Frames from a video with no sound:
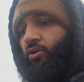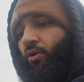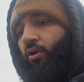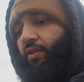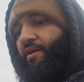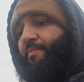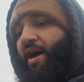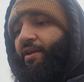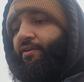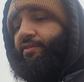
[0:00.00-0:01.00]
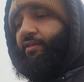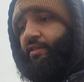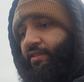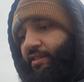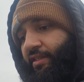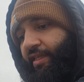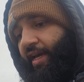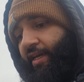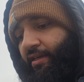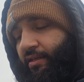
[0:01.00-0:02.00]
All that matters is
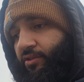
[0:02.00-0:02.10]
today.